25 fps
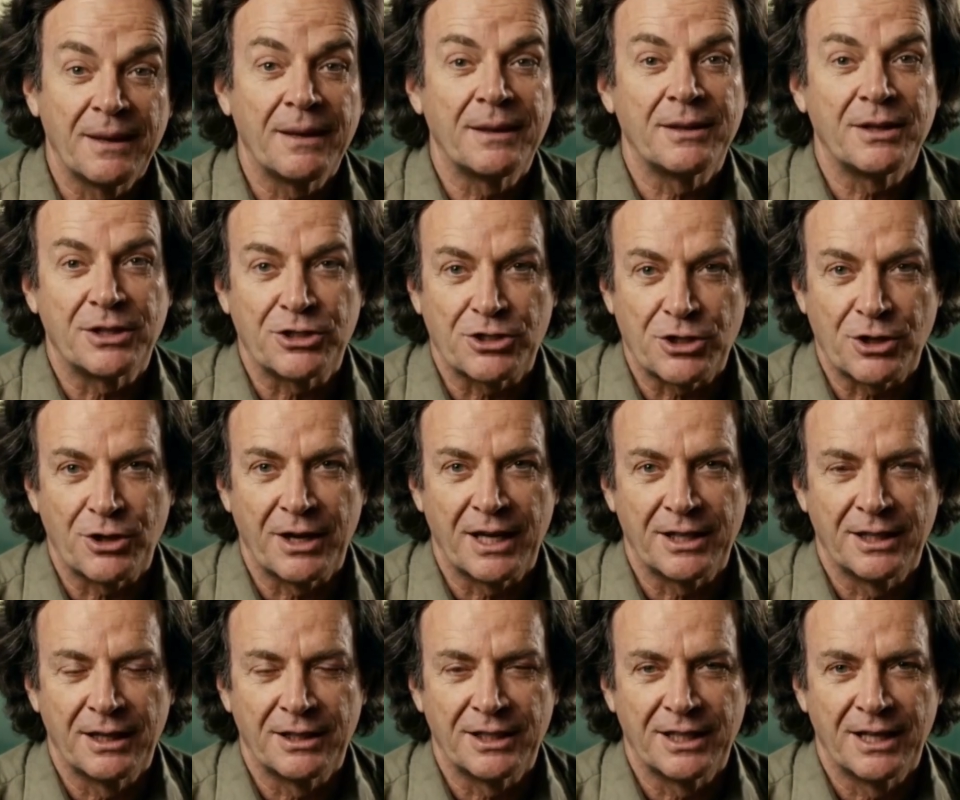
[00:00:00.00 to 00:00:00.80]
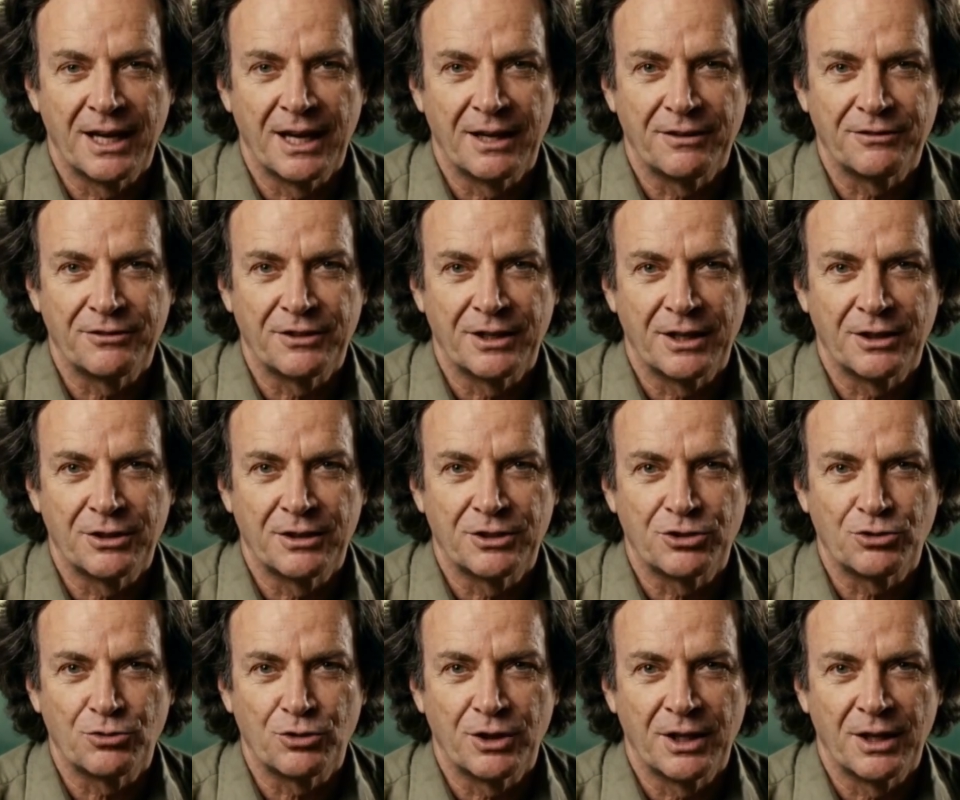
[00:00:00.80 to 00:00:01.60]
The solidity I feel
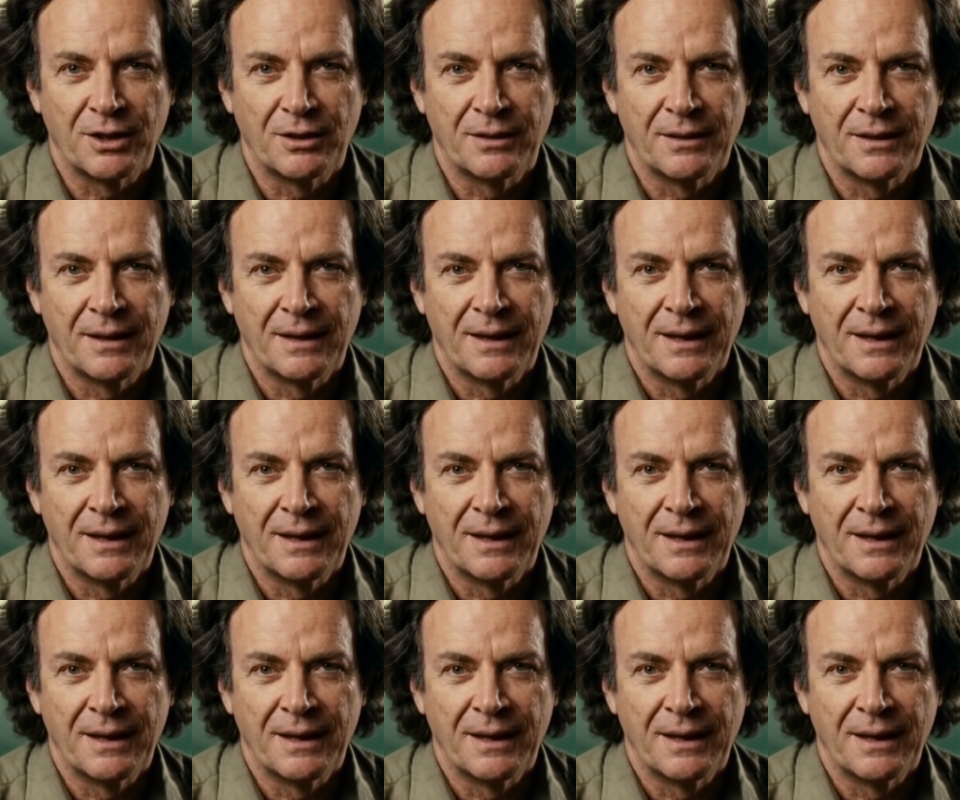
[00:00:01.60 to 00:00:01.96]
is real.